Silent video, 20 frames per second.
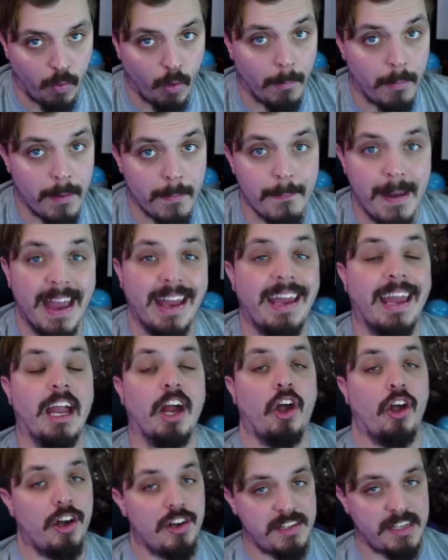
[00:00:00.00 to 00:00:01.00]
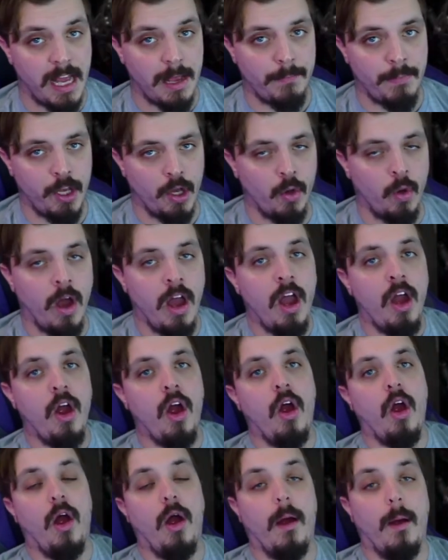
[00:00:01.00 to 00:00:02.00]
will be making her debut
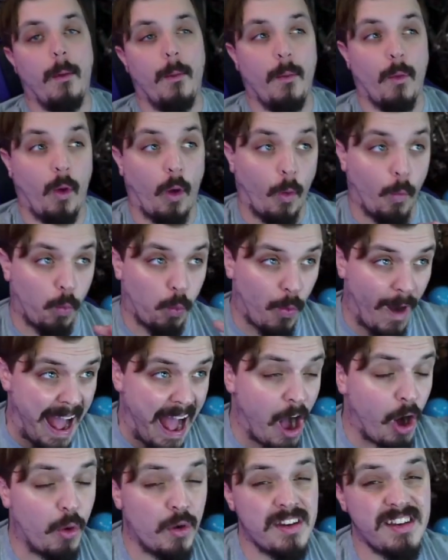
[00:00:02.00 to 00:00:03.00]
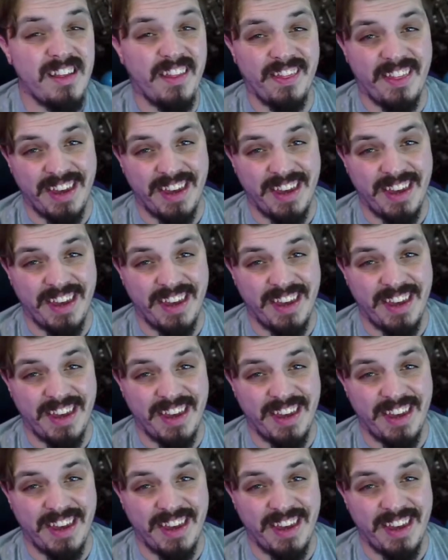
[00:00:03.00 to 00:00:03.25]
around